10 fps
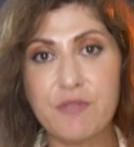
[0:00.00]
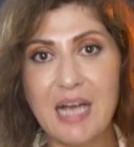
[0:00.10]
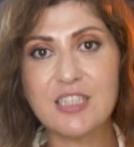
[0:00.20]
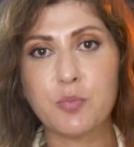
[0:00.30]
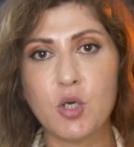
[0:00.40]

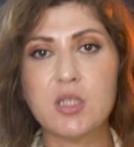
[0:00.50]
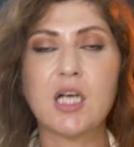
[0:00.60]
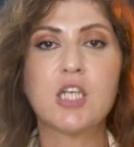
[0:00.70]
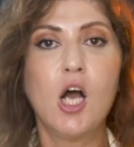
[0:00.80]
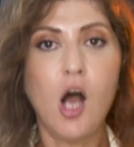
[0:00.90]
that
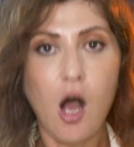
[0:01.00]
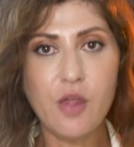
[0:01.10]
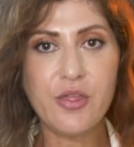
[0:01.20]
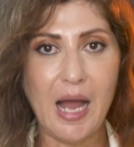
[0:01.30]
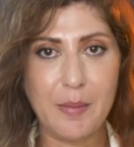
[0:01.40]
product
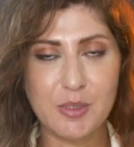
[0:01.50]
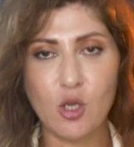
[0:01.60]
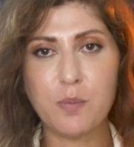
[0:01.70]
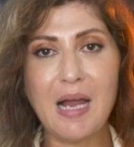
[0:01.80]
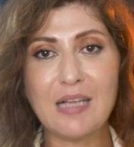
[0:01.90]
on the
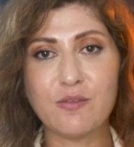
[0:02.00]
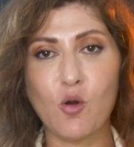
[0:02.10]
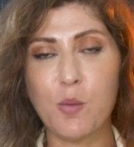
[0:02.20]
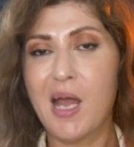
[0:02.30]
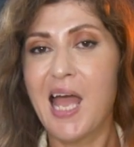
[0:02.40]
Amazon
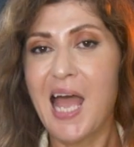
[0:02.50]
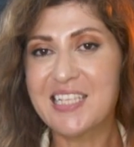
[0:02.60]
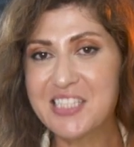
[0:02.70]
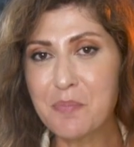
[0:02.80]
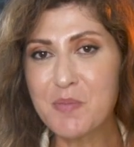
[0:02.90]
platform.
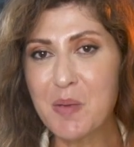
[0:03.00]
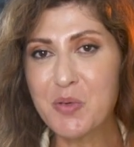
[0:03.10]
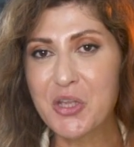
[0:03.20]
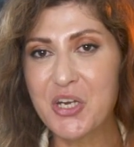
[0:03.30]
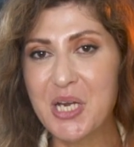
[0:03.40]
And step
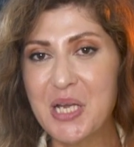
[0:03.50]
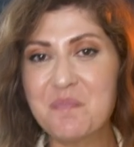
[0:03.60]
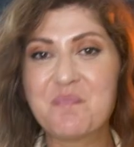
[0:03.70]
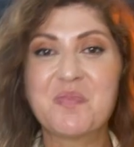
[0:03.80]
number 3,